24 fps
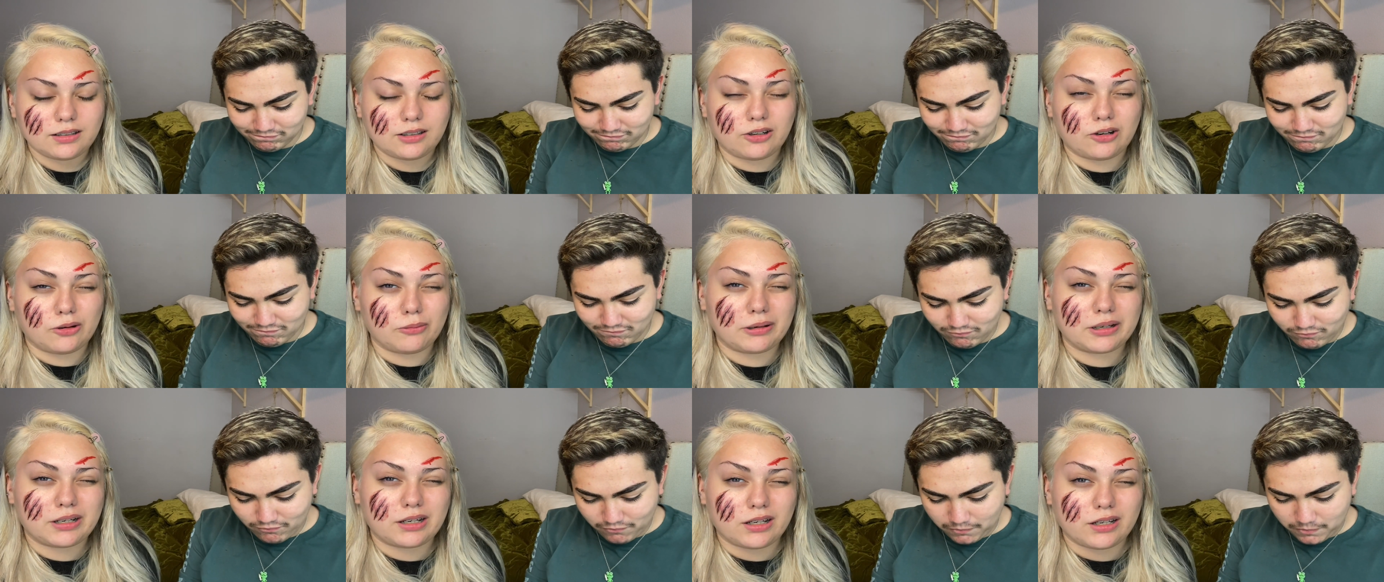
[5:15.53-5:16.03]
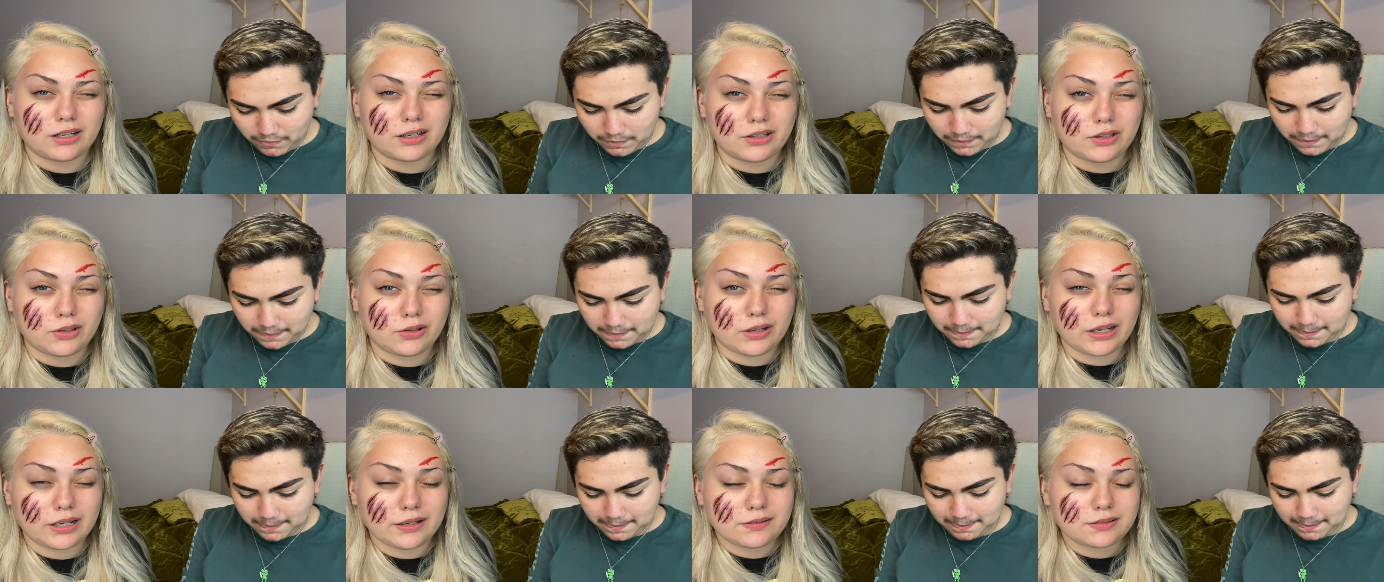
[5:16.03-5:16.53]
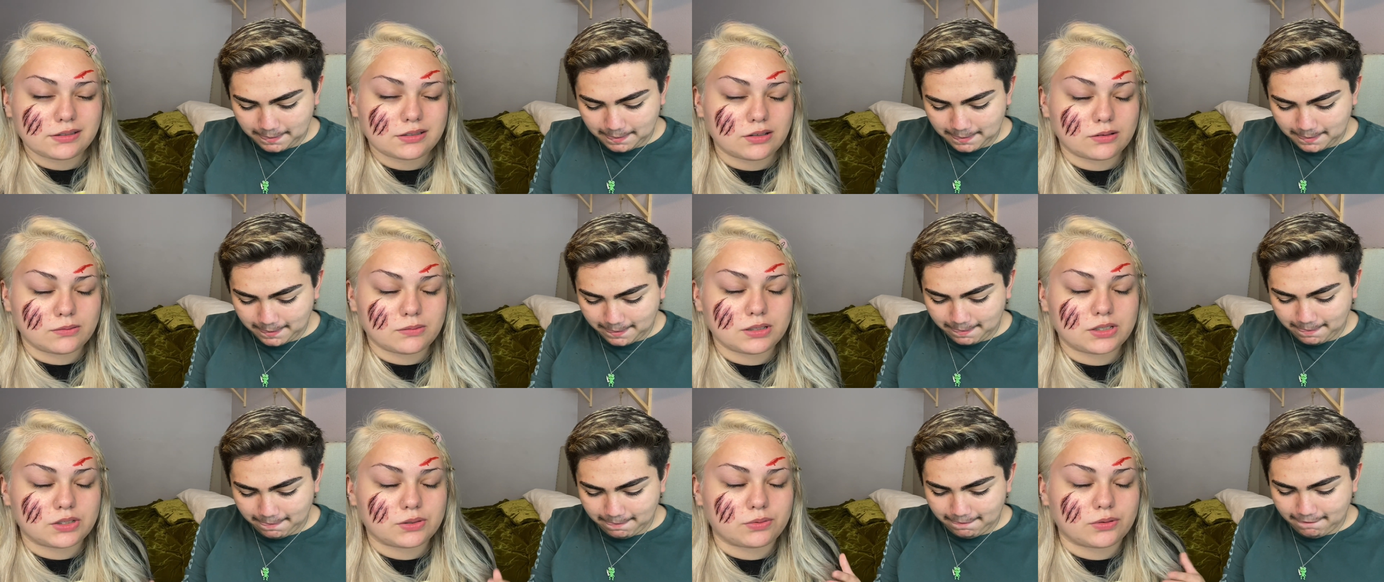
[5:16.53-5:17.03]
Speaker 1: Oh my god, you have so
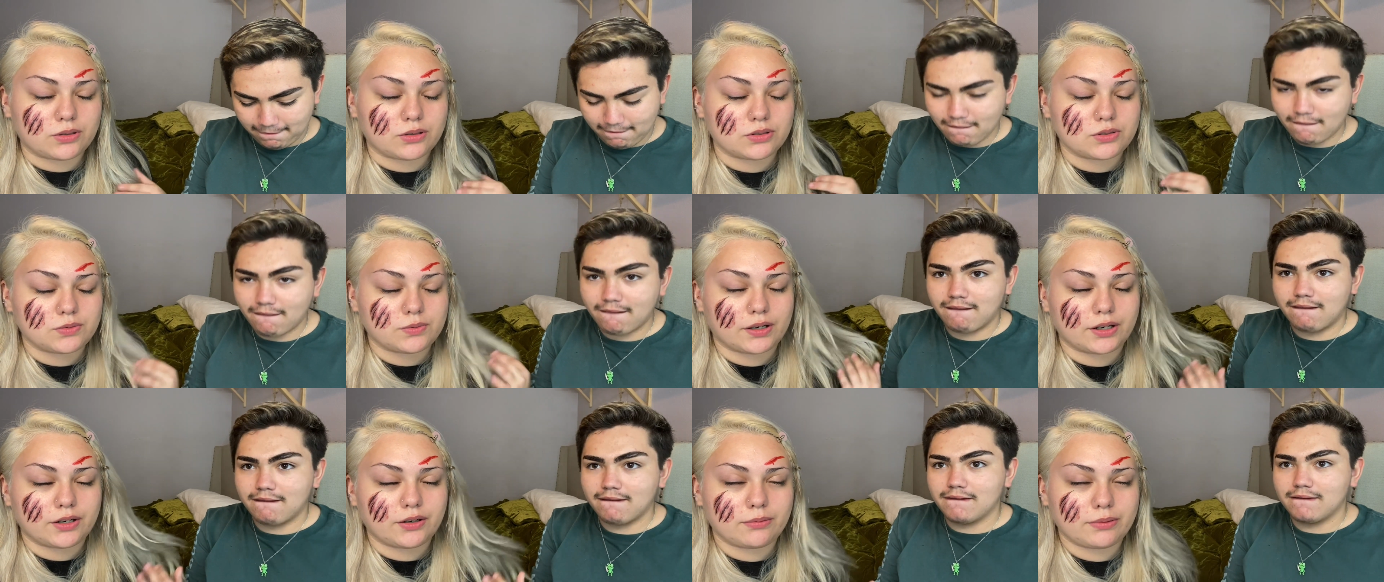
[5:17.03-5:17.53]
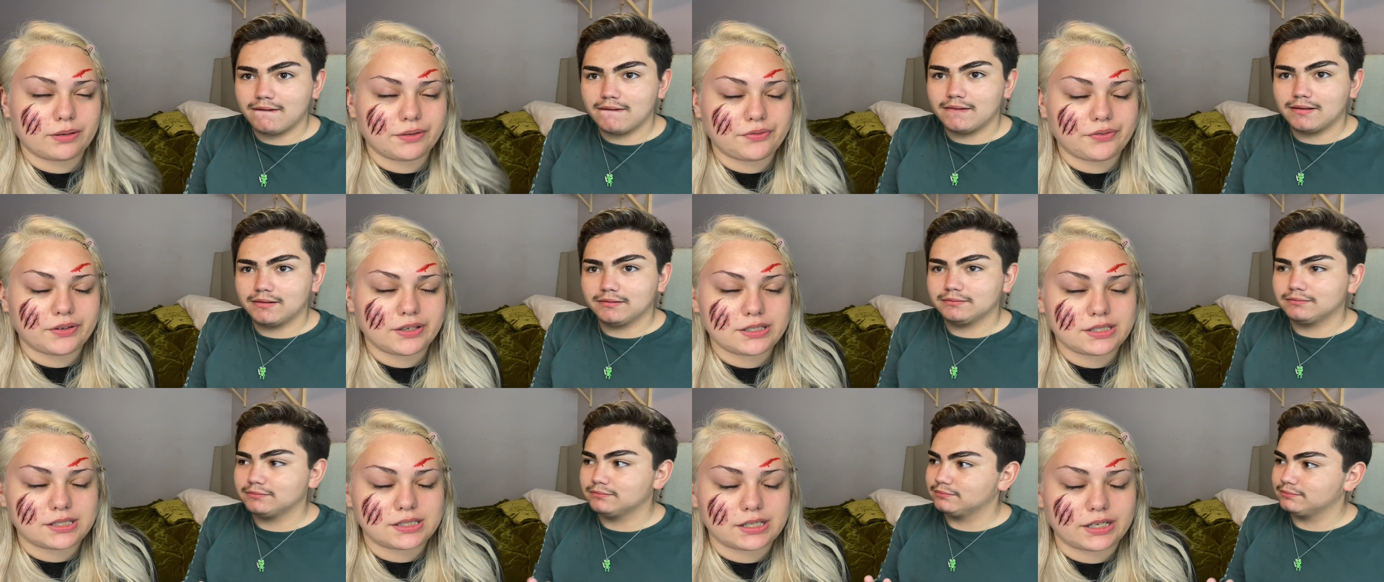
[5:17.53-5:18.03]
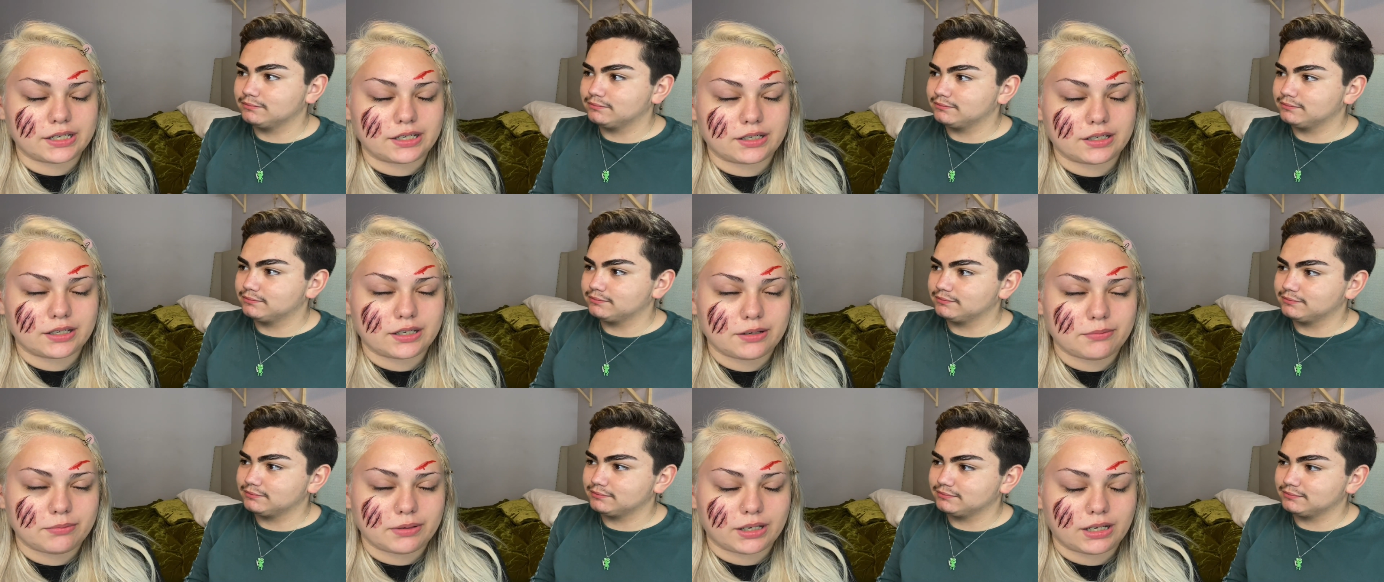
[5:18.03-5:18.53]
much rose water on my face, like
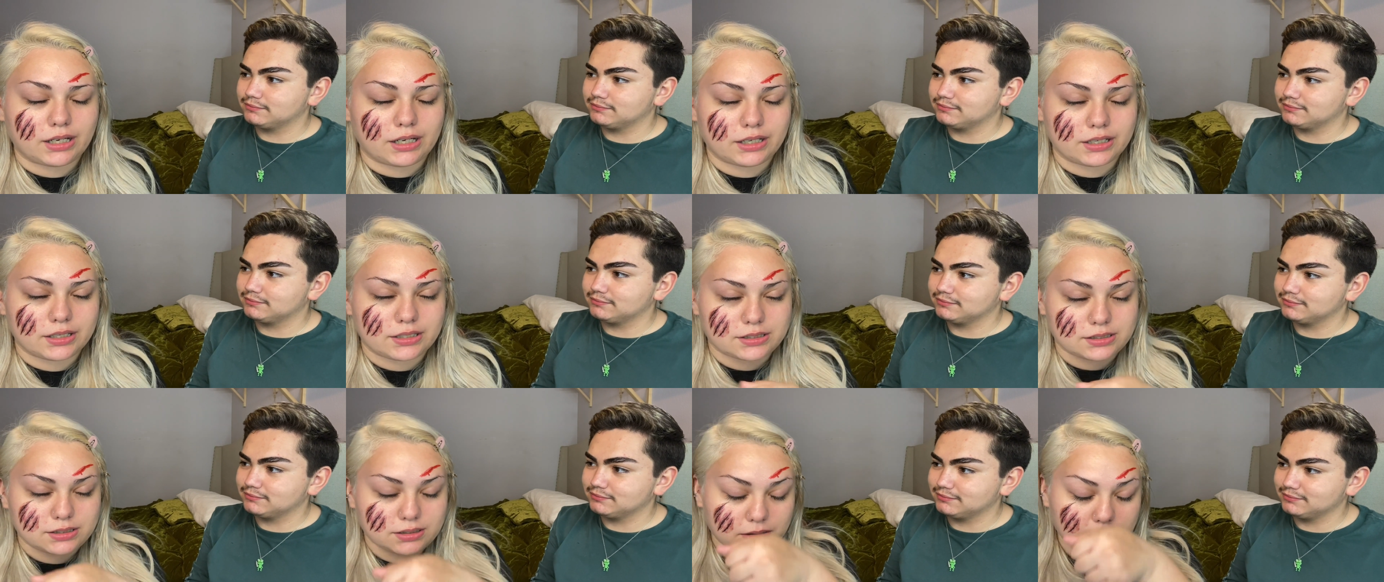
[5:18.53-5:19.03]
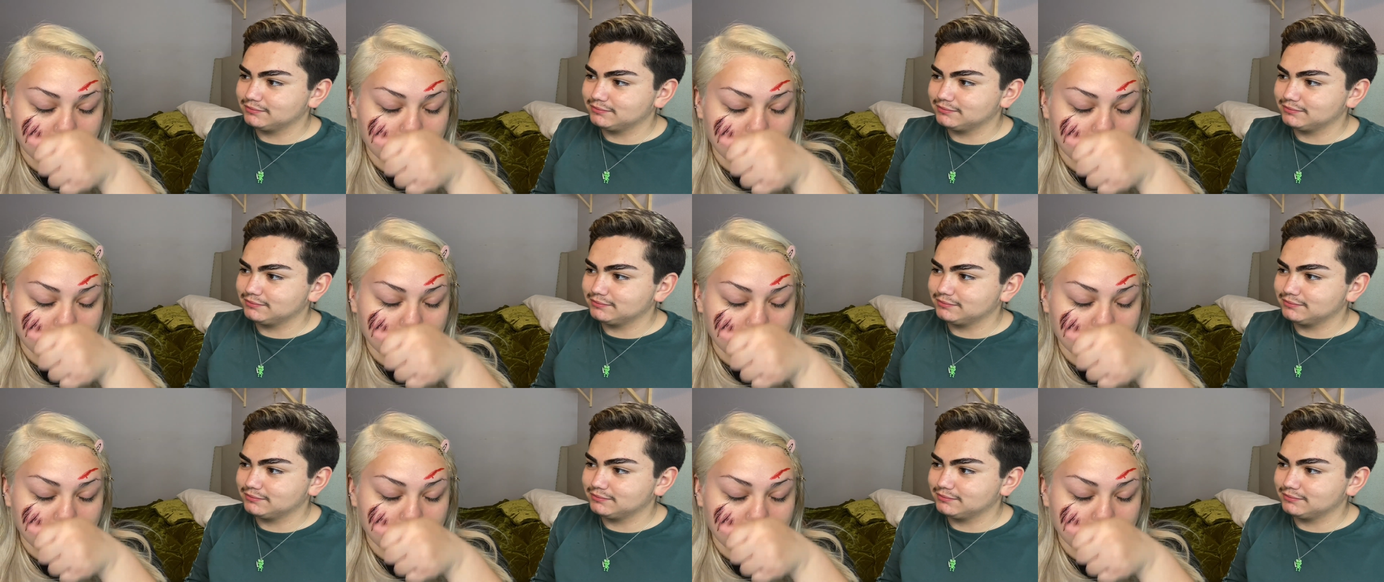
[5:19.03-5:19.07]
in my eyes.